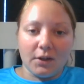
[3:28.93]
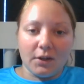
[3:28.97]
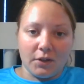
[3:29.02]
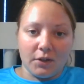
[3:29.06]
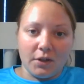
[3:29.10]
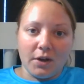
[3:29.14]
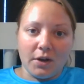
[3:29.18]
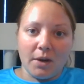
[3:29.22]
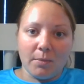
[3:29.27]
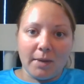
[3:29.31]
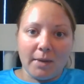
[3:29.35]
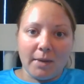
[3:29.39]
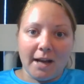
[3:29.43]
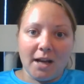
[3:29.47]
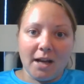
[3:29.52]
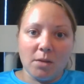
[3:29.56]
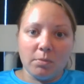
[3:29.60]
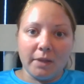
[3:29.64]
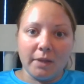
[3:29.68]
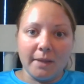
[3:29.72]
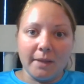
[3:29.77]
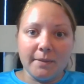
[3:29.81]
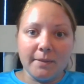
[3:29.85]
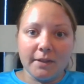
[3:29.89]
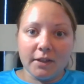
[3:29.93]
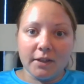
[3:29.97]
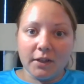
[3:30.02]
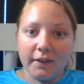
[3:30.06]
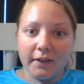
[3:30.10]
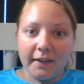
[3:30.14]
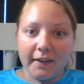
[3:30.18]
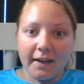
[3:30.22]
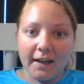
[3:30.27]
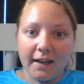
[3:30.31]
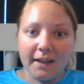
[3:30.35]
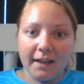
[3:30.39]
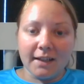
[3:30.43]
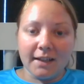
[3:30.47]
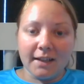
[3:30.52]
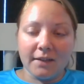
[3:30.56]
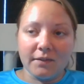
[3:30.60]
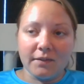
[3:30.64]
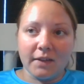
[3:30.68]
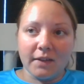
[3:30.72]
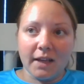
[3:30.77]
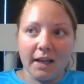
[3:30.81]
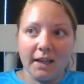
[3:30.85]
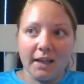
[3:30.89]
know. I kind of blamed it on that.
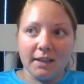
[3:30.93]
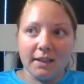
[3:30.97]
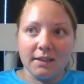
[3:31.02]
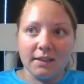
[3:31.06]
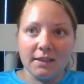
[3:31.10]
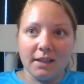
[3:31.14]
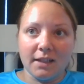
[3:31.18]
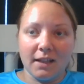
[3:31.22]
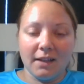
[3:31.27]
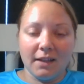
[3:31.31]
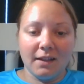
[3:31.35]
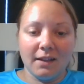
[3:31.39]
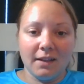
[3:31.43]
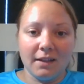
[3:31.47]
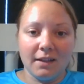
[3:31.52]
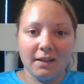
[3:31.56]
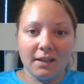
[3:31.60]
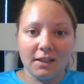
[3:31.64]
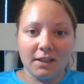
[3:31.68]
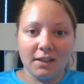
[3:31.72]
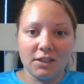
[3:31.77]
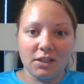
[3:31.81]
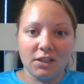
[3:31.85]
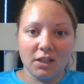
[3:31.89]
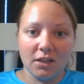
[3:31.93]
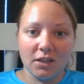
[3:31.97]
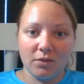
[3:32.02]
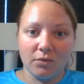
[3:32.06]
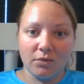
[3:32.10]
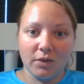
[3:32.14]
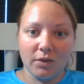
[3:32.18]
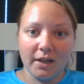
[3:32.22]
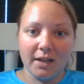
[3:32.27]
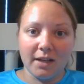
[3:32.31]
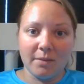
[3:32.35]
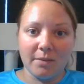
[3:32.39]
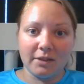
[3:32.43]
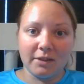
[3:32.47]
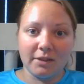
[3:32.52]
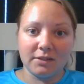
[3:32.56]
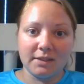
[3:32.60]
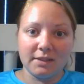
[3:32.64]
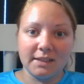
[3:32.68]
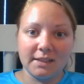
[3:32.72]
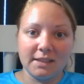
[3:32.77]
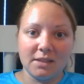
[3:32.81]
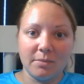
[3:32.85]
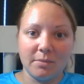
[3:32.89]
I've gained a ton of weight,
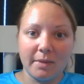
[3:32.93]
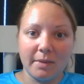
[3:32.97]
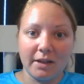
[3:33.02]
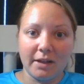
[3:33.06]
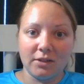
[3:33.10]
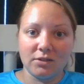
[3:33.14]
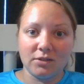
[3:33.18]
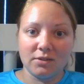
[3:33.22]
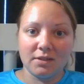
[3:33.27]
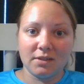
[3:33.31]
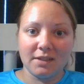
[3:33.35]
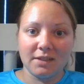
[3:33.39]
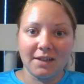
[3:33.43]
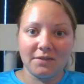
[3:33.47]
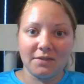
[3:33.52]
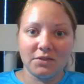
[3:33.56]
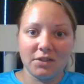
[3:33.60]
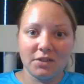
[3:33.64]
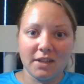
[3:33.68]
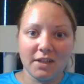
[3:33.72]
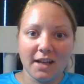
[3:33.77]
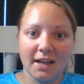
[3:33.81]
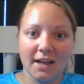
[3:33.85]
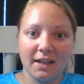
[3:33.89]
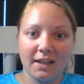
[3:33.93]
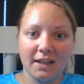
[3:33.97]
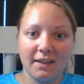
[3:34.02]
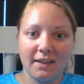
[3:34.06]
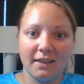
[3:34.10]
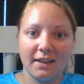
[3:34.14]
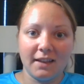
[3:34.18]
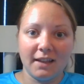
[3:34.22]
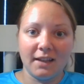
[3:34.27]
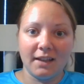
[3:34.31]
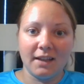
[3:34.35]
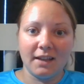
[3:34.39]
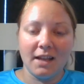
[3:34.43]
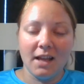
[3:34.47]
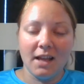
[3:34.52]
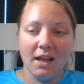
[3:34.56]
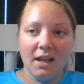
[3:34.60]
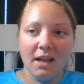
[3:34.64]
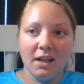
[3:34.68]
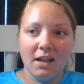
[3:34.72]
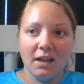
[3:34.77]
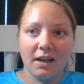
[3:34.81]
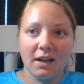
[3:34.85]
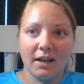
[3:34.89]
about 60 pounds after that, and then
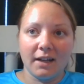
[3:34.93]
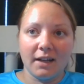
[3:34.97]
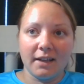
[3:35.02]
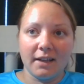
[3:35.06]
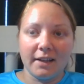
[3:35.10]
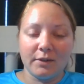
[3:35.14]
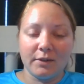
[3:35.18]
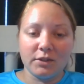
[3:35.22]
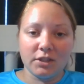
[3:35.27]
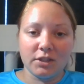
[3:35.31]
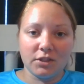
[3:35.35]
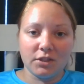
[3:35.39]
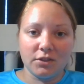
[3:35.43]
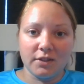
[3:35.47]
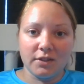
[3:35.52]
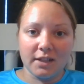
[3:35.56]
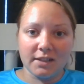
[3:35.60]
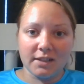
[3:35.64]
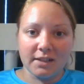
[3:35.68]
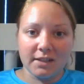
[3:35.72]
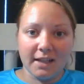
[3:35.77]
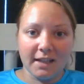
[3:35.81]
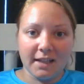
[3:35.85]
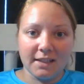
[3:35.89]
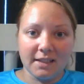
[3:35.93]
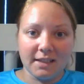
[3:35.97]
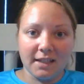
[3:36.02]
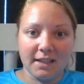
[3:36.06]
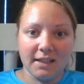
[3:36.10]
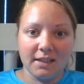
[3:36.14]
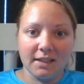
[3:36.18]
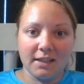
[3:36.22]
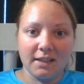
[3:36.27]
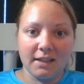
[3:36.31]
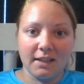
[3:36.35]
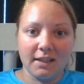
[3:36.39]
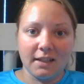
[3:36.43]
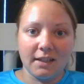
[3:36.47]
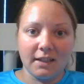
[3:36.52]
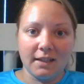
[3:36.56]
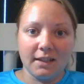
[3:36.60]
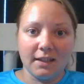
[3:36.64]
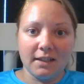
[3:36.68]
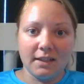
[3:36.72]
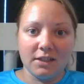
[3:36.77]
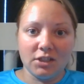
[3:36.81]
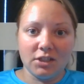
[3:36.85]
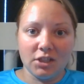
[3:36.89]
that was in 2018, and
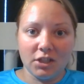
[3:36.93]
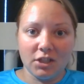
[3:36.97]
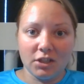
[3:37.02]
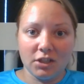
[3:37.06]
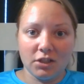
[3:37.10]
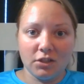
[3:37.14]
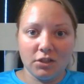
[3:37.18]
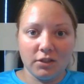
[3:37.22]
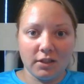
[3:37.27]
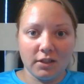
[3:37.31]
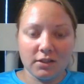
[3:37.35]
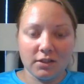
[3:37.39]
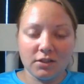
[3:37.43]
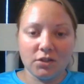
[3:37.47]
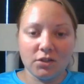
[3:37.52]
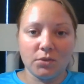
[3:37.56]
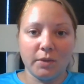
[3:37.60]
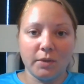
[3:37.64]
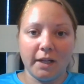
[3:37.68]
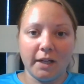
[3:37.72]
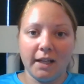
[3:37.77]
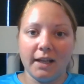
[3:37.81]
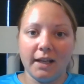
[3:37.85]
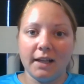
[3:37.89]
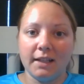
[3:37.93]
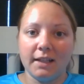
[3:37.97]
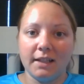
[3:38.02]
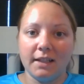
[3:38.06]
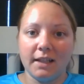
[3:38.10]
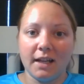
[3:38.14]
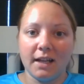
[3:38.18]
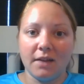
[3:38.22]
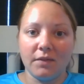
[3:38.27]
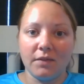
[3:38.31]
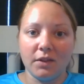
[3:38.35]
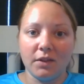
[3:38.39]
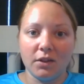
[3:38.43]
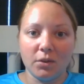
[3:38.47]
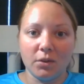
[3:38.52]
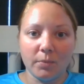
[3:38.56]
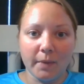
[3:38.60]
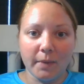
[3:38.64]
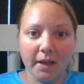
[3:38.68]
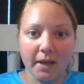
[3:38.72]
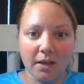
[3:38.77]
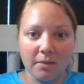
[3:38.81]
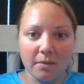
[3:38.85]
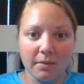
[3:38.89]
then this year, 2020, I did have a
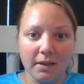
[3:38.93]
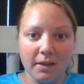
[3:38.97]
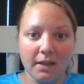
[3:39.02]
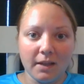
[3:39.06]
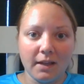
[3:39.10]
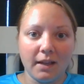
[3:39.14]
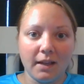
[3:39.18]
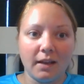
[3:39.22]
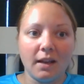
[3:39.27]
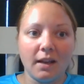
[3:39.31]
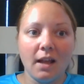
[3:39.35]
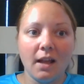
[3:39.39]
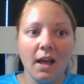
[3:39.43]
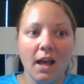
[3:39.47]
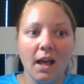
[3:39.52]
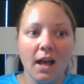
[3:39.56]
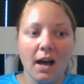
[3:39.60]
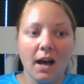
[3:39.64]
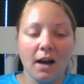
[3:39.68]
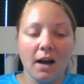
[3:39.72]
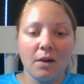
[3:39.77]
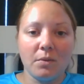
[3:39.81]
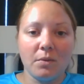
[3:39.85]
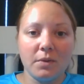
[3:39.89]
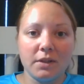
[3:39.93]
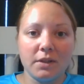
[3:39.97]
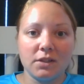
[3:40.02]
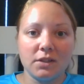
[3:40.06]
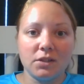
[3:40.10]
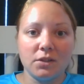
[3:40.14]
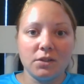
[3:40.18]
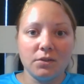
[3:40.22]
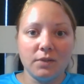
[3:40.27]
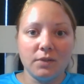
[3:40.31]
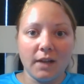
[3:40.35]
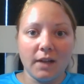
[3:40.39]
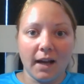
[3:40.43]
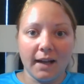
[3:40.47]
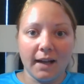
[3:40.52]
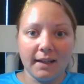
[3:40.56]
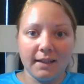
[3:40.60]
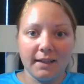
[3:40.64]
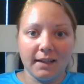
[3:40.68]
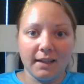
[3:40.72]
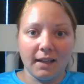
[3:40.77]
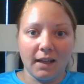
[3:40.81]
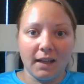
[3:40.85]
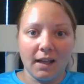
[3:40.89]
little baby, and I was
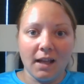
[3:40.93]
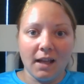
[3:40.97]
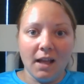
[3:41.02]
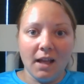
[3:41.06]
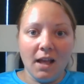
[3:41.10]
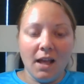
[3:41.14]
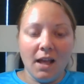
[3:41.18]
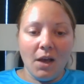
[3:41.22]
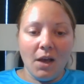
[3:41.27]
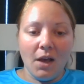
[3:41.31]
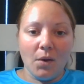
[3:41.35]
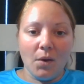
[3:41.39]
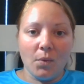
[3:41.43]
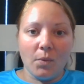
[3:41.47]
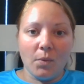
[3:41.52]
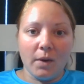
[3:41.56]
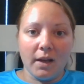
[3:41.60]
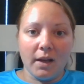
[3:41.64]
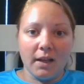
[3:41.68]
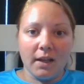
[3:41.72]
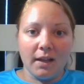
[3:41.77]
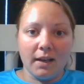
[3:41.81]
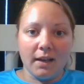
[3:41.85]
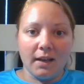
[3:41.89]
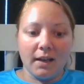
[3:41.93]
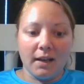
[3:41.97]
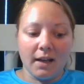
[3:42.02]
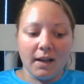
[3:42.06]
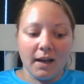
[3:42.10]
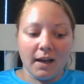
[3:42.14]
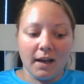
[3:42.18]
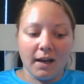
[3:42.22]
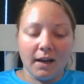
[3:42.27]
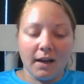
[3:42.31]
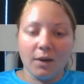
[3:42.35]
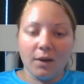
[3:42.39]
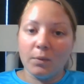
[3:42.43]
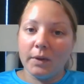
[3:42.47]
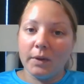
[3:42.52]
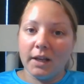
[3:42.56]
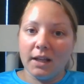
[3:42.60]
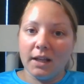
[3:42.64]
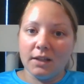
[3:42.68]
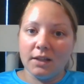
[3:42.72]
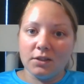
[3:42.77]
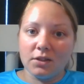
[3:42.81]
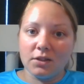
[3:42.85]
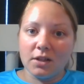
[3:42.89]
290 when I
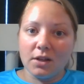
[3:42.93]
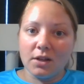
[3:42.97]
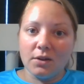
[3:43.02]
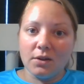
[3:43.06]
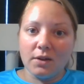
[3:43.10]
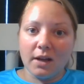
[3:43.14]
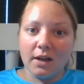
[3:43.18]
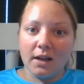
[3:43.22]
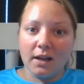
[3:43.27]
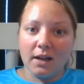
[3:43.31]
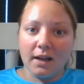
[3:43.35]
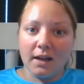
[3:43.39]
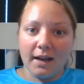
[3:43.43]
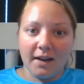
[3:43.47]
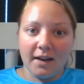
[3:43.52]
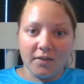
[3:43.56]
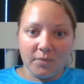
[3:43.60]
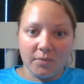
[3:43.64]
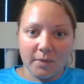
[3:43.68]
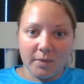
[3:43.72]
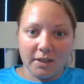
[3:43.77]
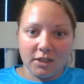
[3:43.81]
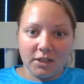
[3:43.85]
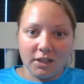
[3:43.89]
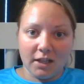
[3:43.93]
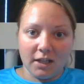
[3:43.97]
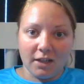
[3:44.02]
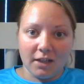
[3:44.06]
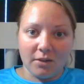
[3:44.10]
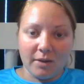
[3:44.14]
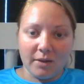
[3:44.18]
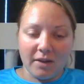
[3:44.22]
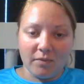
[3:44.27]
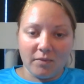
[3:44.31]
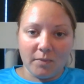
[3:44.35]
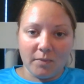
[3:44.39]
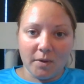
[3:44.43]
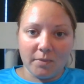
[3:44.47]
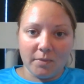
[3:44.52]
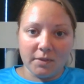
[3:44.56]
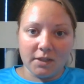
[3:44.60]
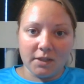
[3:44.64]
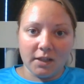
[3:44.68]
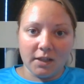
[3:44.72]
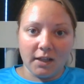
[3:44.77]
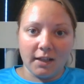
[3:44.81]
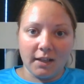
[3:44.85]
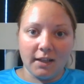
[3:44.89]
went in to have my child, have my
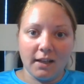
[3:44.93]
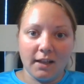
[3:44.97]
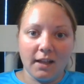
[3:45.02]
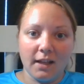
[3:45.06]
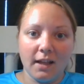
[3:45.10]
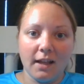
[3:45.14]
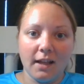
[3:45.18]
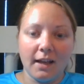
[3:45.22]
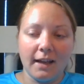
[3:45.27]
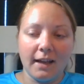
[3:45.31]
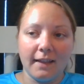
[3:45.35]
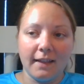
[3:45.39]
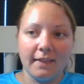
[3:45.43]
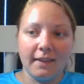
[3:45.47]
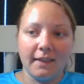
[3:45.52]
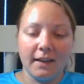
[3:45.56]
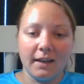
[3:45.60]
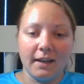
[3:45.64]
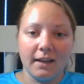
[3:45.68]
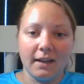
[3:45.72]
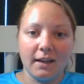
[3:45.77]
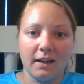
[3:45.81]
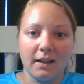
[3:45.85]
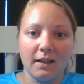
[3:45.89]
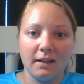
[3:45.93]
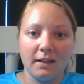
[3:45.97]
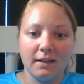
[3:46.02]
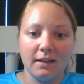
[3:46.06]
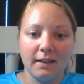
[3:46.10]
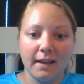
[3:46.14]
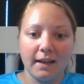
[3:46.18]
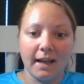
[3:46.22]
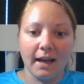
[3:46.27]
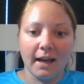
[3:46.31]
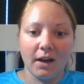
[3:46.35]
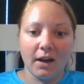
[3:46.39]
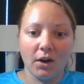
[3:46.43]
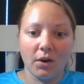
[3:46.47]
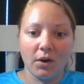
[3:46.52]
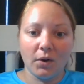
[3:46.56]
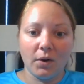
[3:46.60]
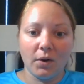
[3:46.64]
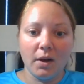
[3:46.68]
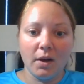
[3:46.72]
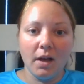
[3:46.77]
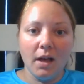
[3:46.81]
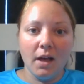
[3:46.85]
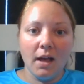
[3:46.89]
son, and then
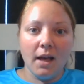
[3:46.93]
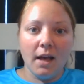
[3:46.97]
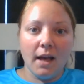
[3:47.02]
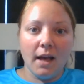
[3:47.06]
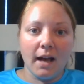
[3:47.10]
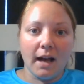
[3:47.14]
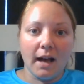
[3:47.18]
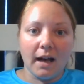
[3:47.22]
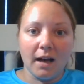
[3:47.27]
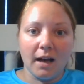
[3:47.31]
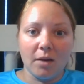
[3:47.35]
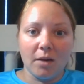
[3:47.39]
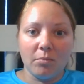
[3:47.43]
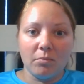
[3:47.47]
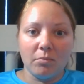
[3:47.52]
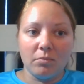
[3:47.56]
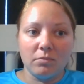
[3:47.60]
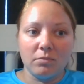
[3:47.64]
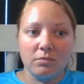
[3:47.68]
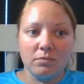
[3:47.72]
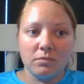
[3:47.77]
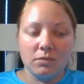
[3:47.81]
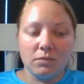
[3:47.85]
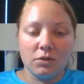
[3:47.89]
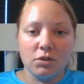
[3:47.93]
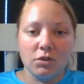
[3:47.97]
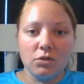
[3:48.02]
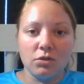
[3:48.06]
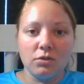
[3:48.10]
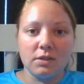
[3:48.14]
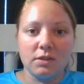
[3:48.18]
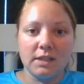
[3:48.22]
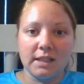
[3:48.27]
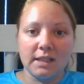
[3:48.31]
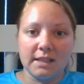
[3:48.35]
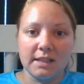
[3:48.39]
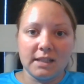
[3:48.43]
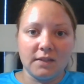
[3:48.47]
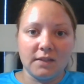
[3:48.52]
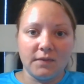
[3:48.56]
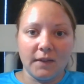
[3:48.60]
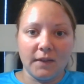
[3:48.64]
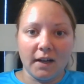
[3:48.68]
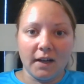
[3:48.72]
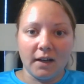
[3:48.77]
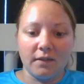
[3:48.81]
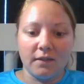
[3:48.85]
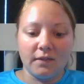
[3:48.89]
now I'm
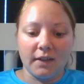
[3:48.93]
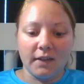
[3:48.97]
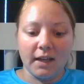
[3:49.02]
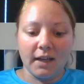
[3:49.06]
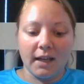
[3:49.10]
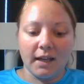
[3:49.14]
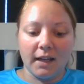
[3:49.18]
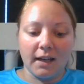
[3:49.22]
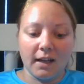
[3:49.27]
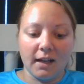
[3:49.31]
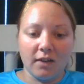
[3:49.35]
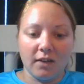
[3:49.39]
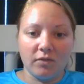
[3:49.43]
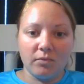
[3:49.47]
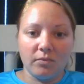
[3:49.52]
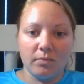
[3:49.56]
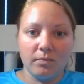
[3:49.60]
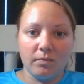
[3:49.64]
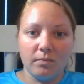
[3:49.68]
265, and I